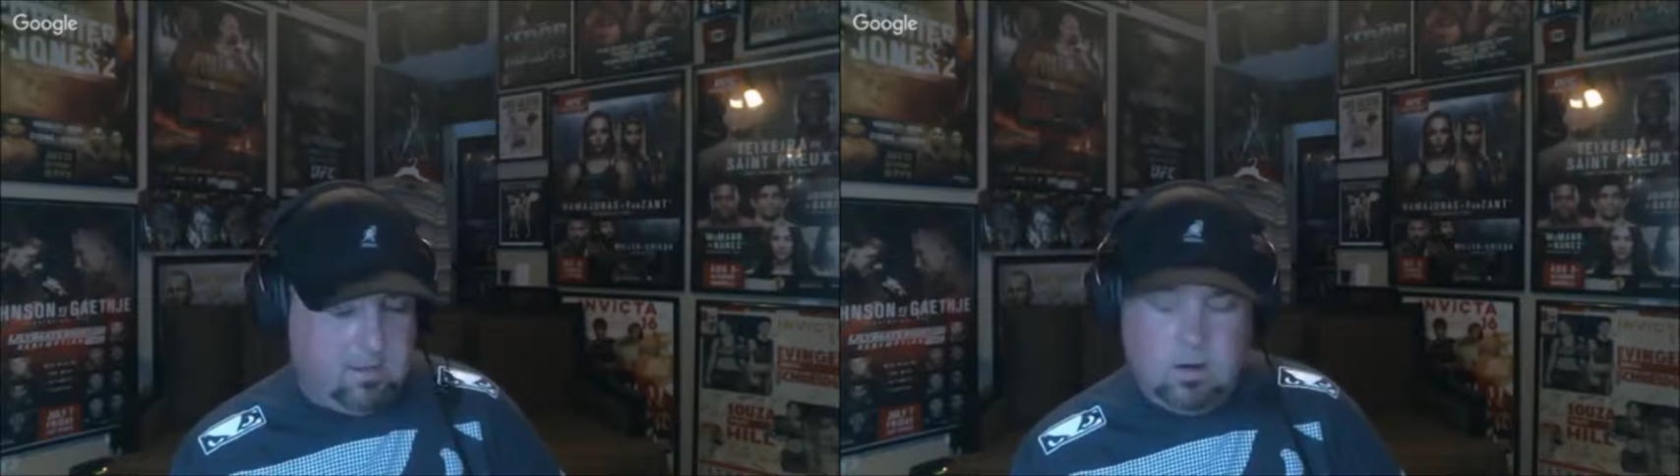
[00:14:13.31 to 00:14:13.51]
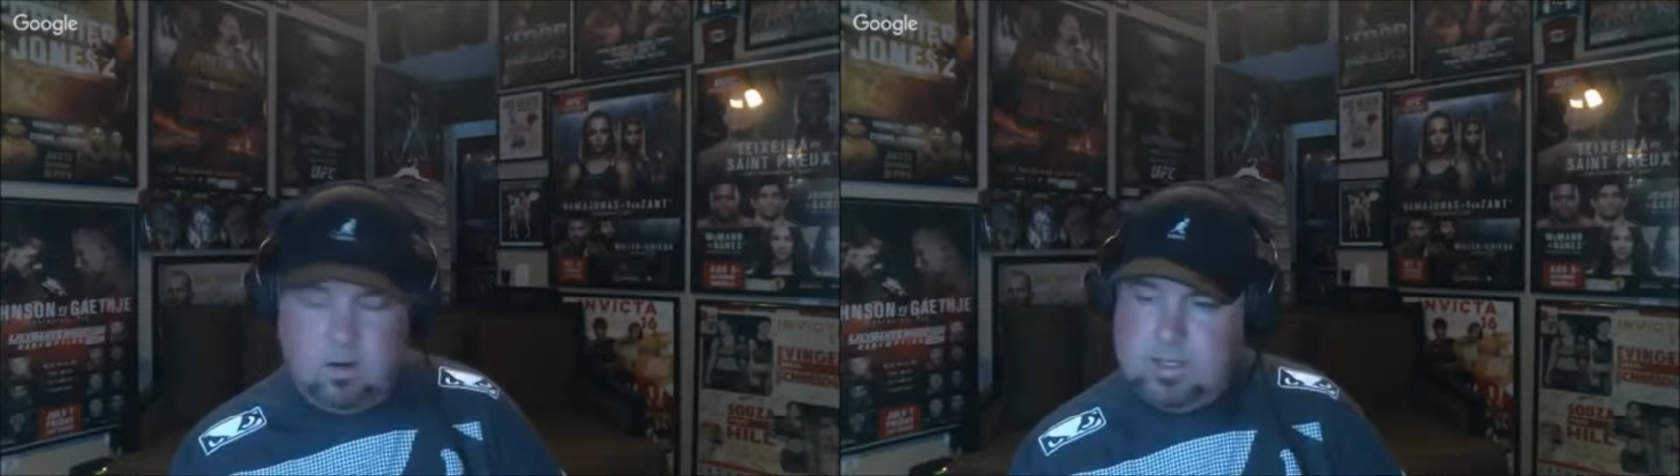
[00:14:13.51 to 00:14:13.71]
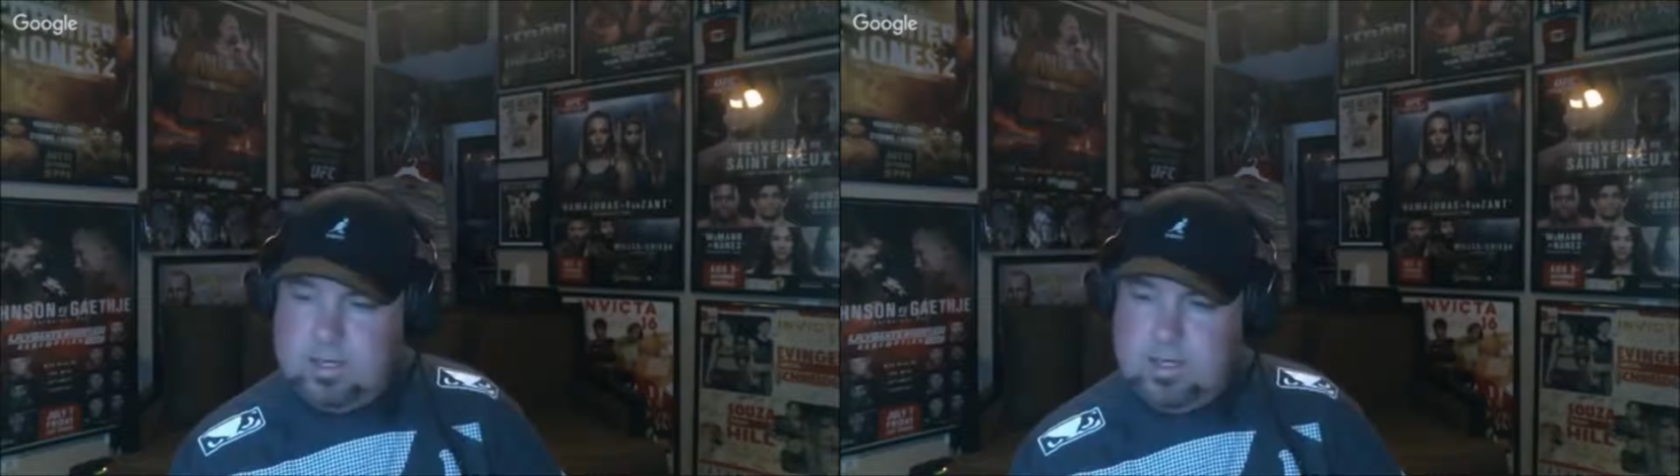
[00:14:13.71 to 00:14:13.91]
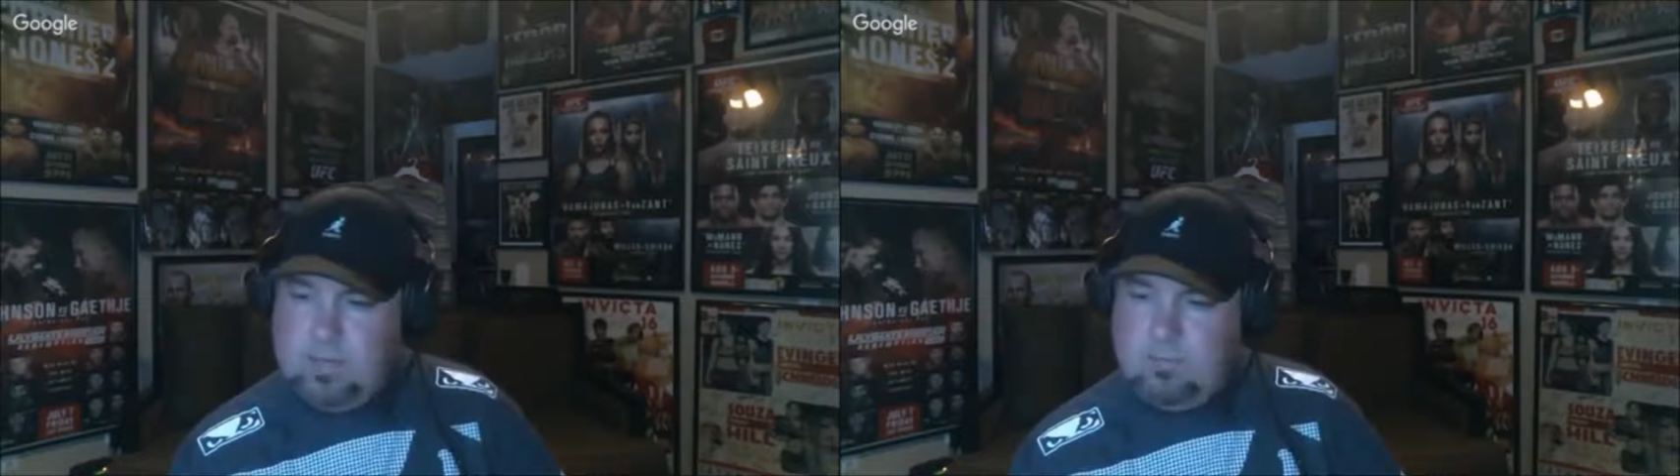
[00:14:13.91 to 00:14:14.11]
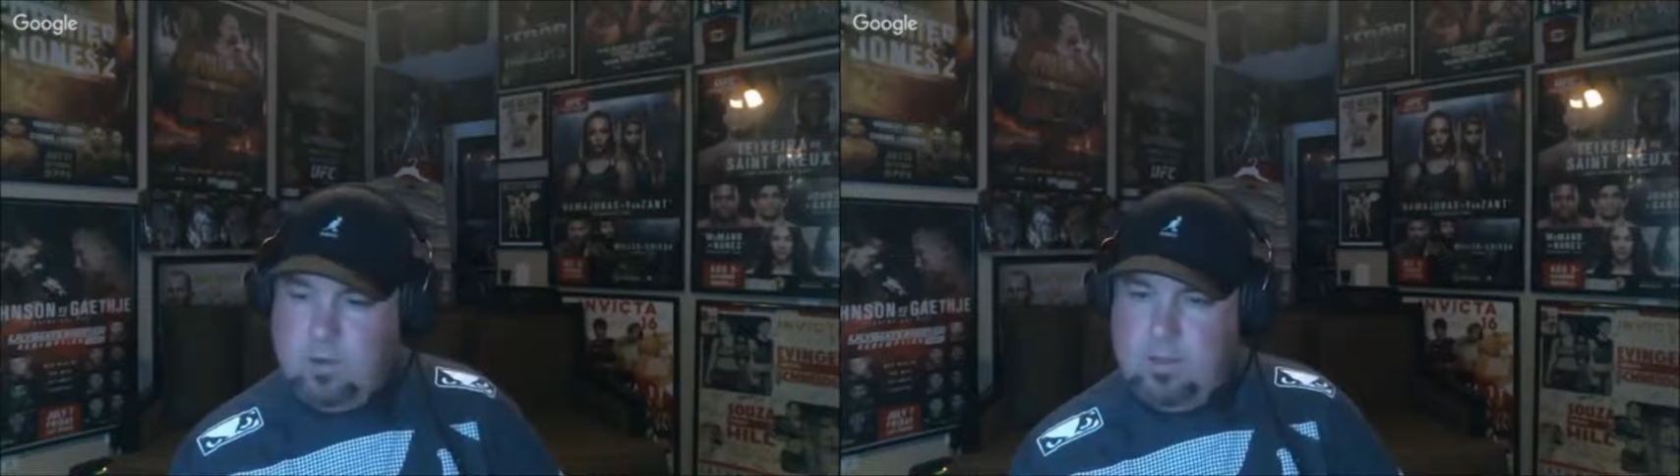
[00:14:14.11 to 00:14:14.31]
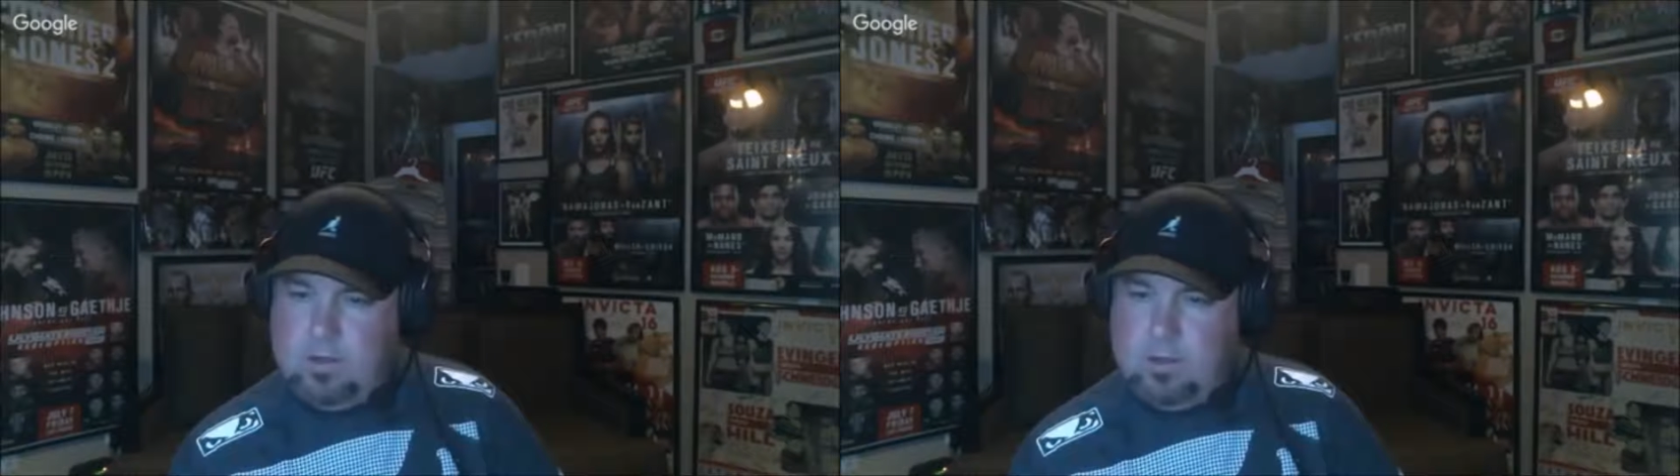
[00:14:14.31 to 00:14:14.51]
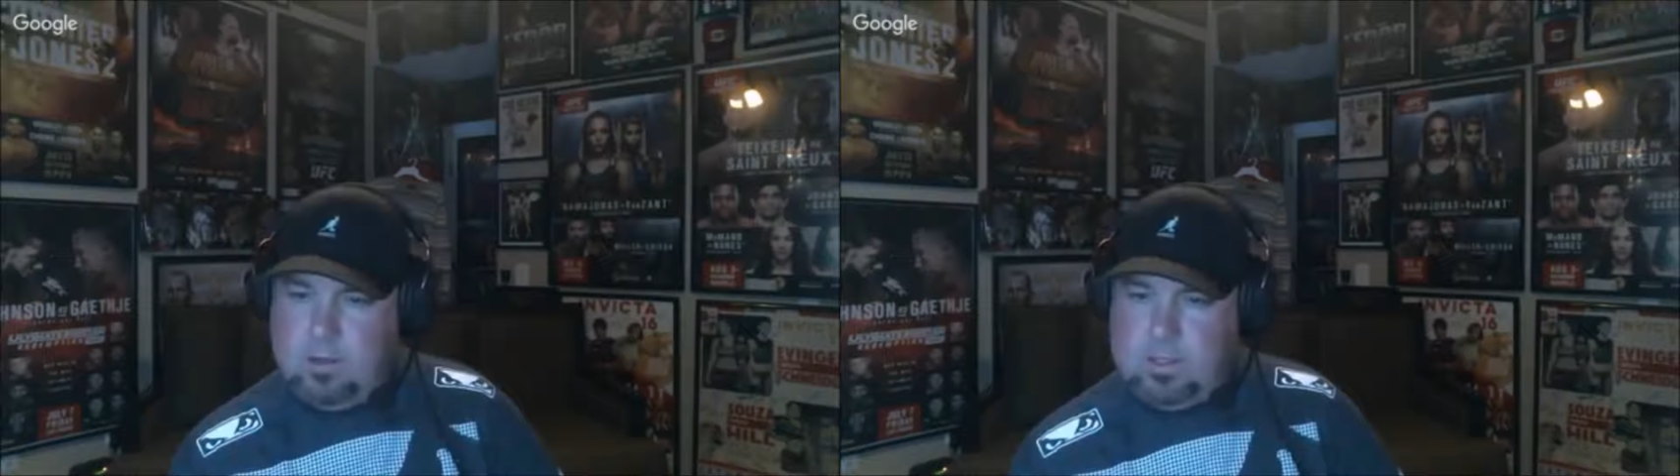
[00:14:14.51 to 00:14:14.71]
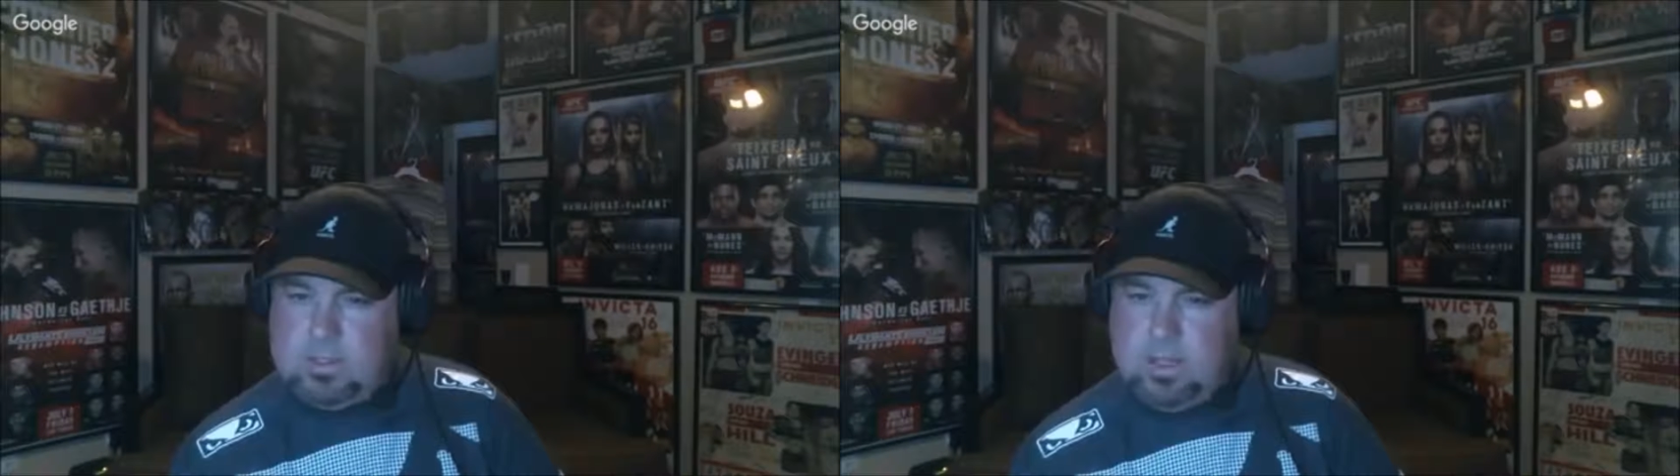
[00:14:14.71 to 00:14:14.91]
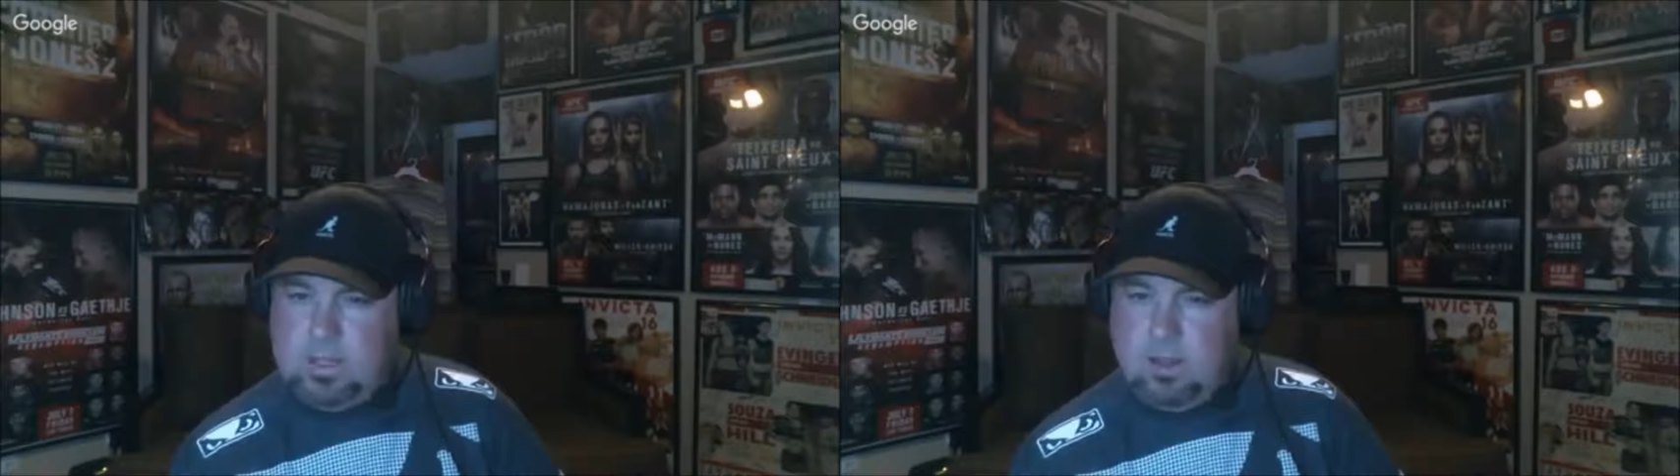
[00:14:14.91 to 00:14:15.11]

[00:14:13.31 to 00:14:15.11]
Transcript: or no, did he never won the WEC?